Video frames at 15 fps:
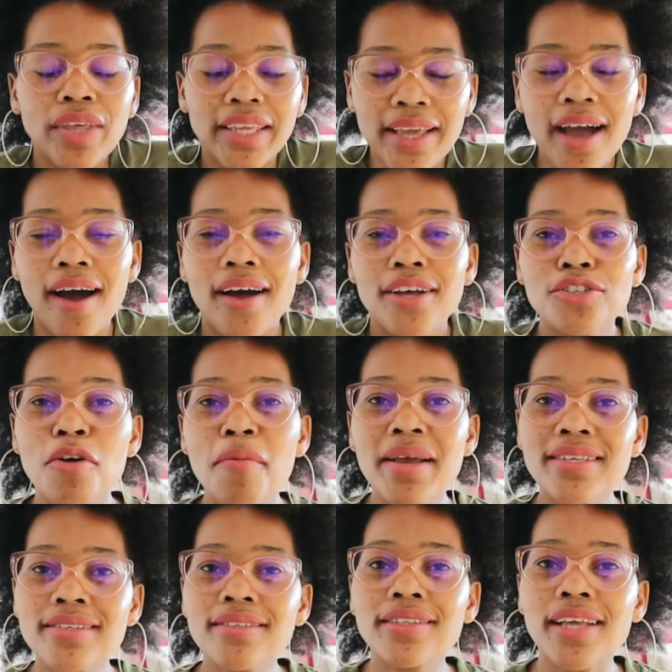yeah so my
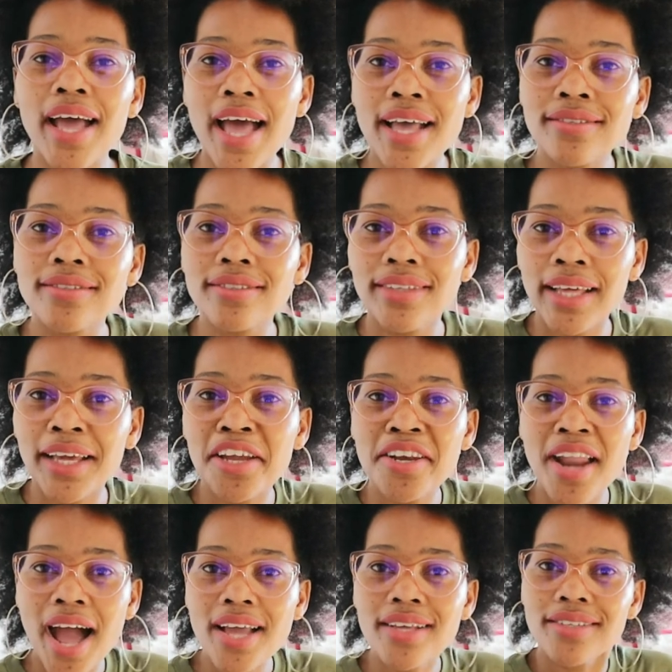sister has like a
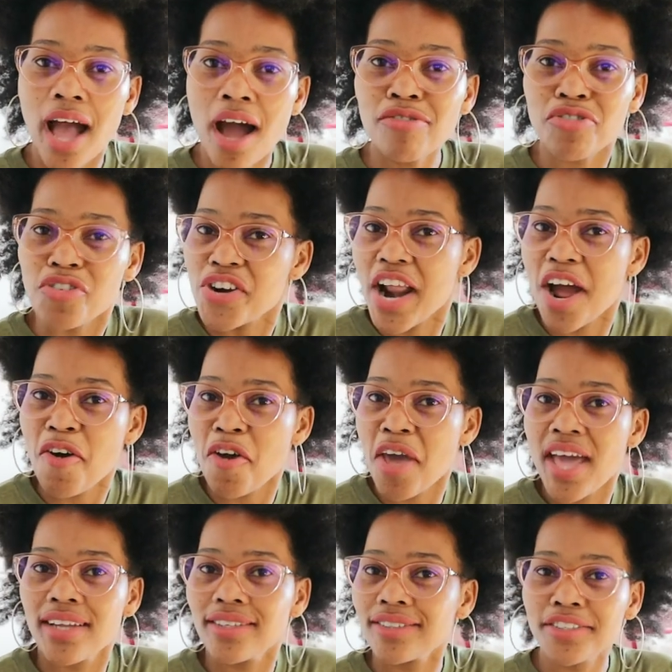nice afro
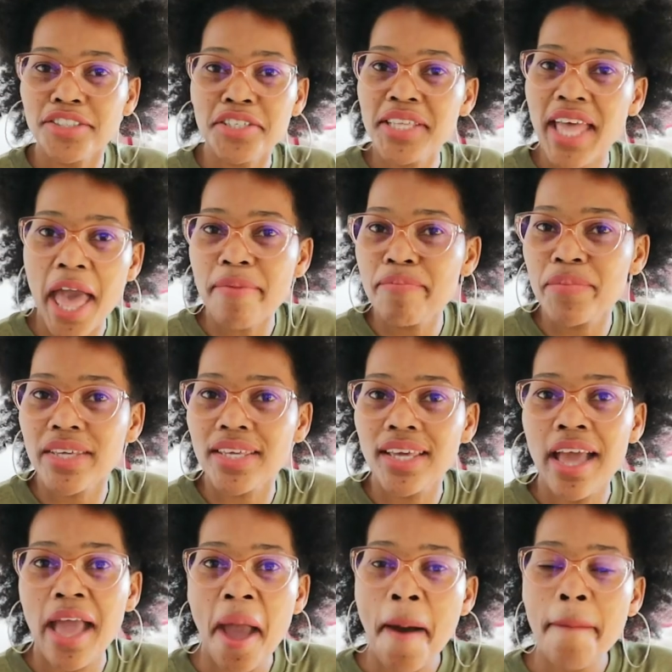and she's happy
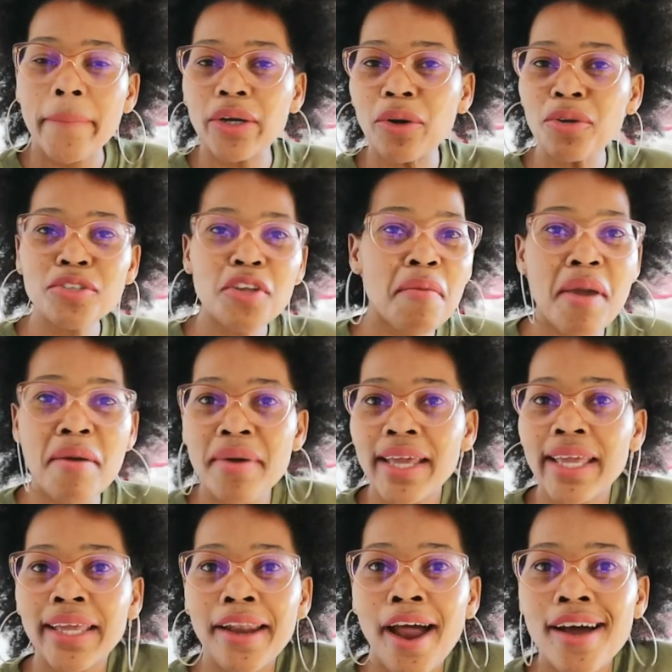but also maybe i
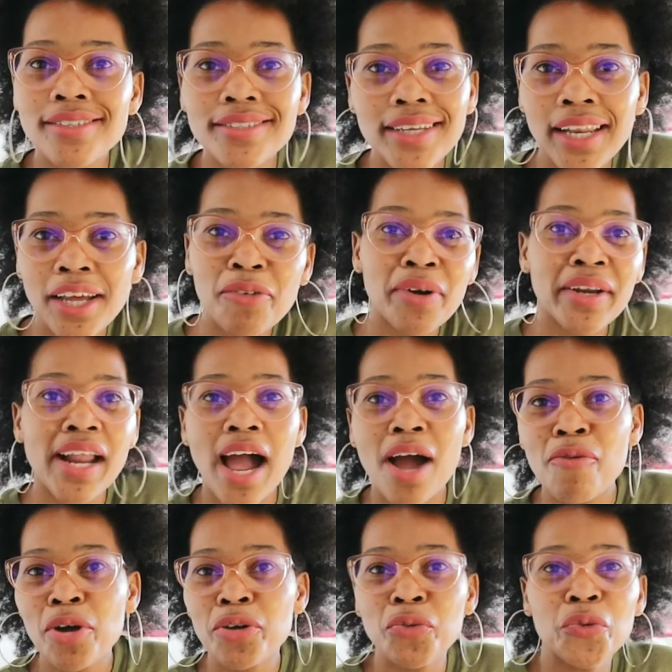can ask her like what
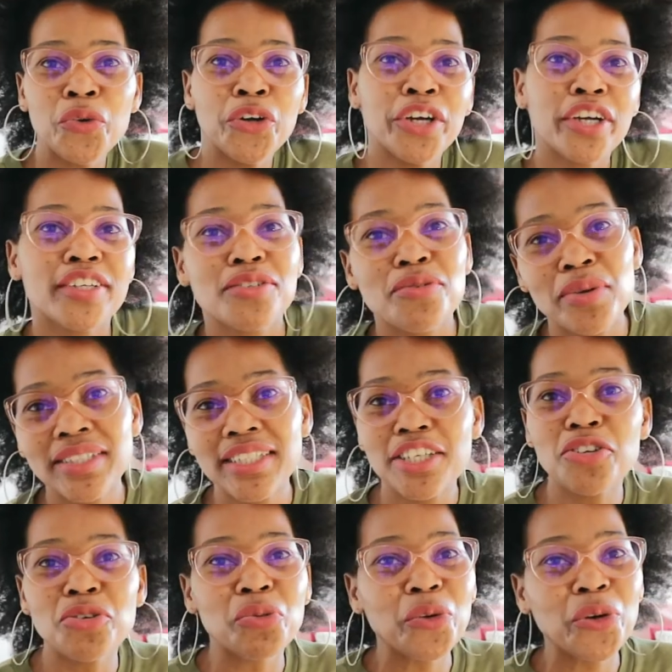what worked what
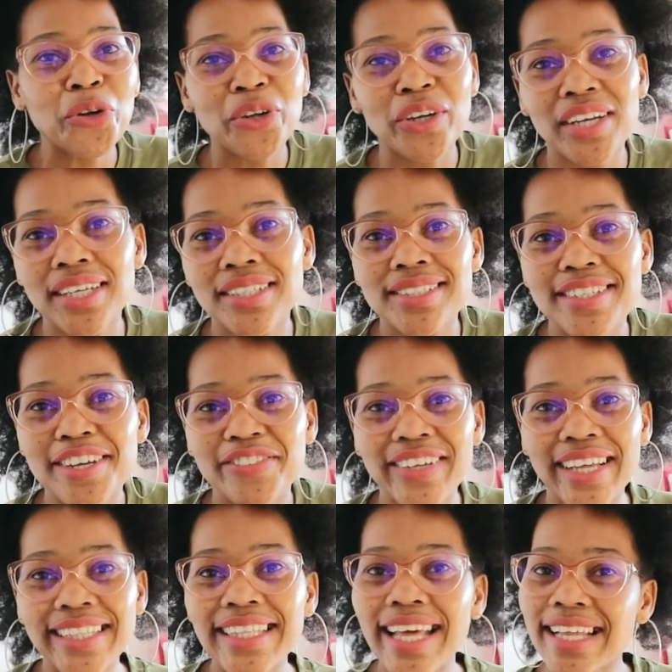didn't work and stuff
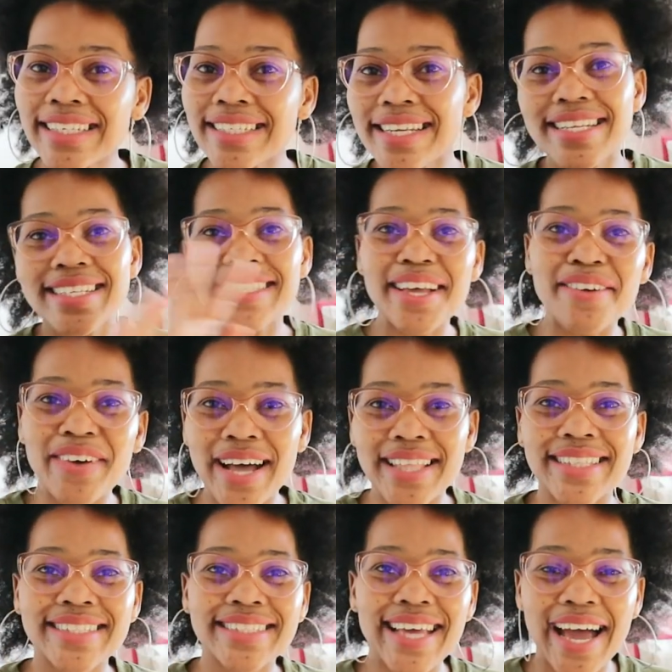like that some
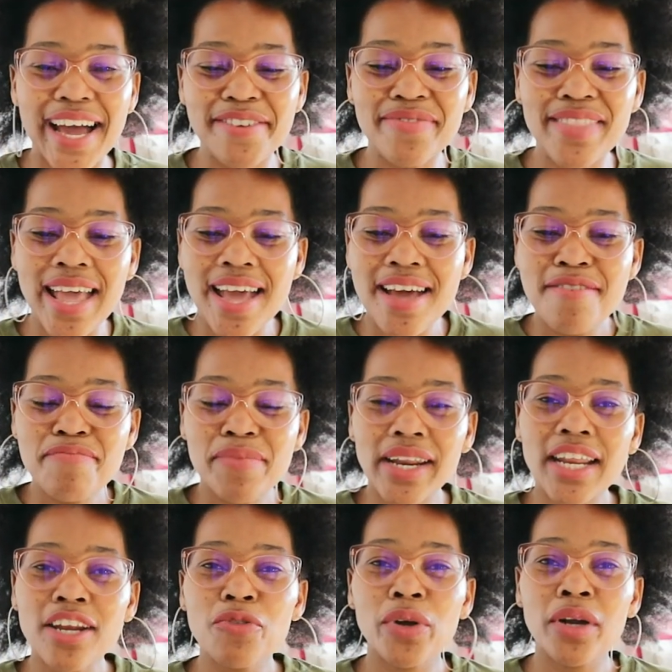other time but
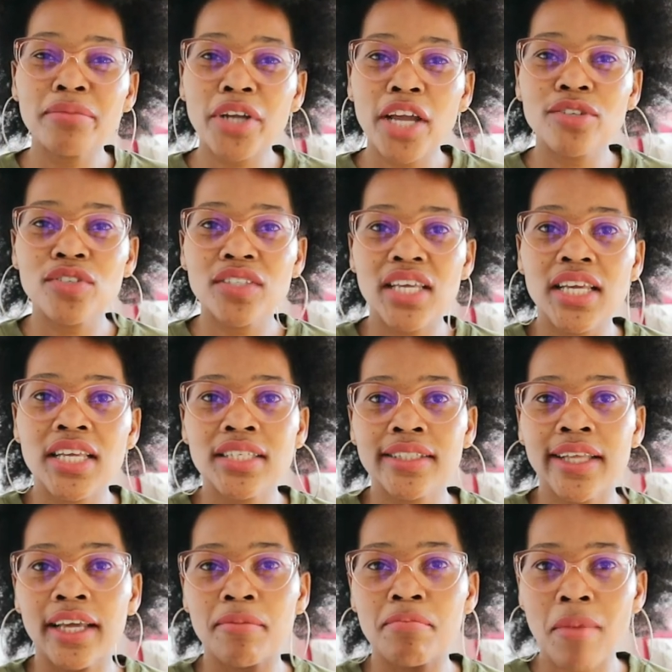anyway what i'm trying to say is
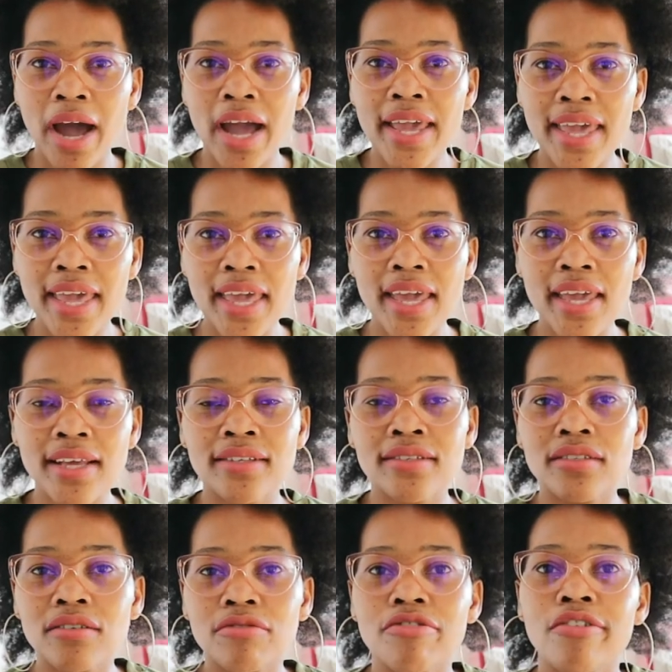like my hair is
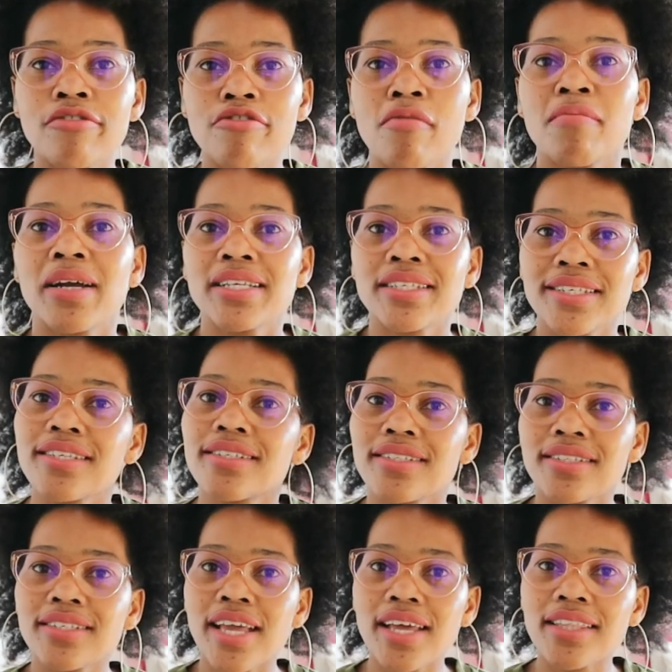different from my
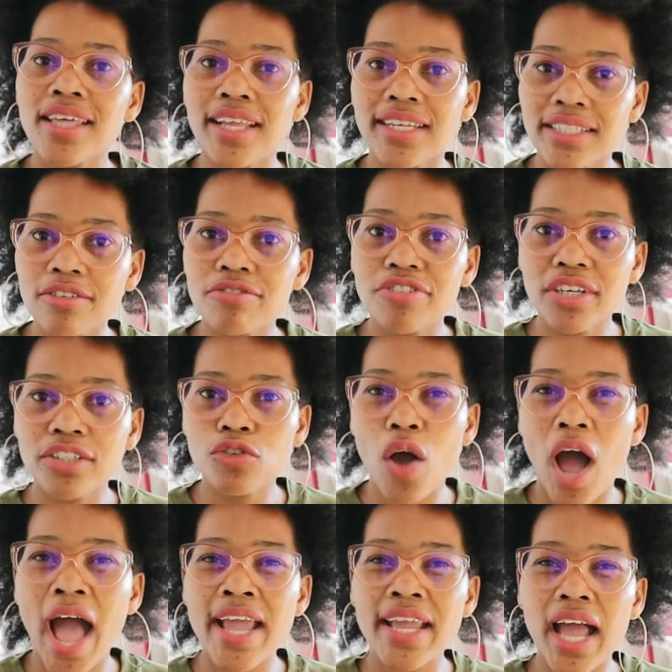sister's hair they're different so
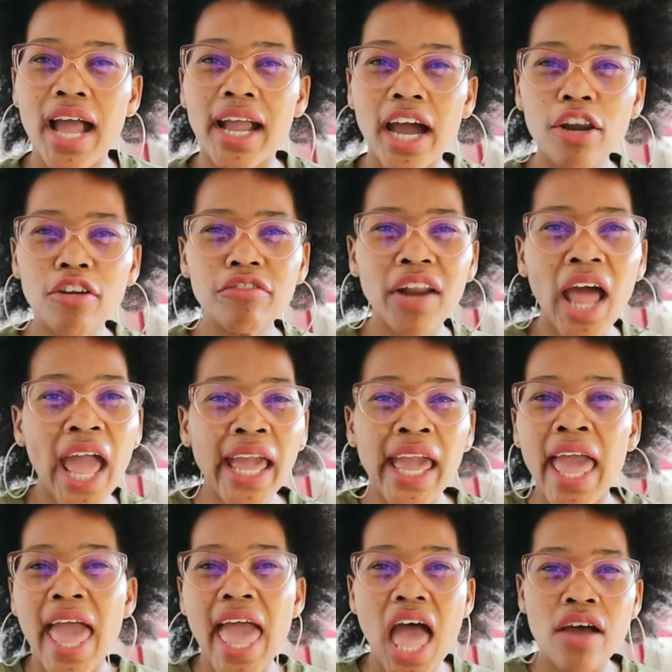i i kind of like
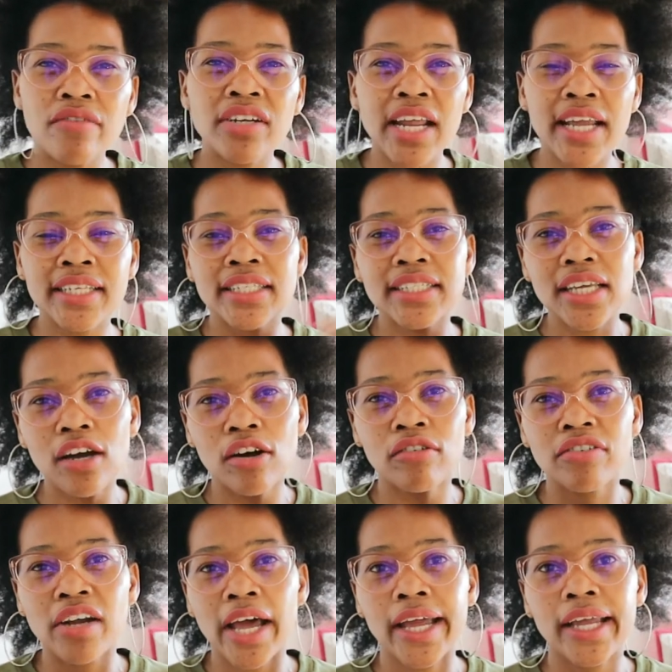have an idea
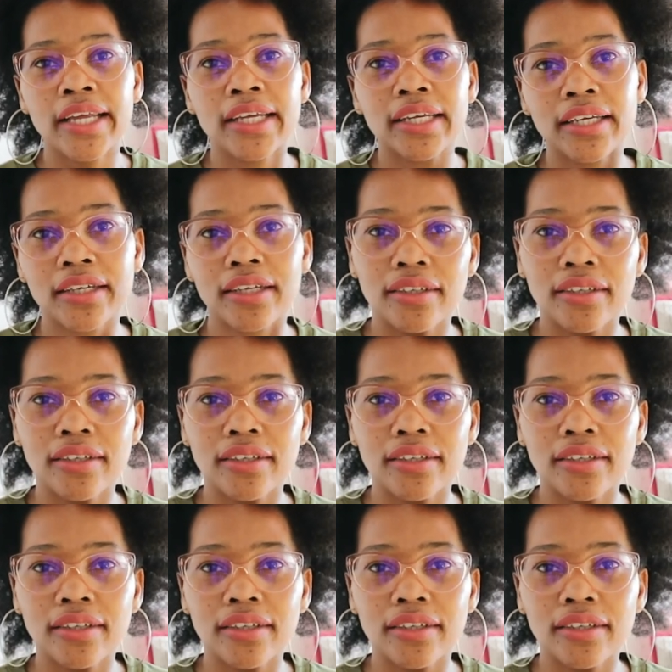of like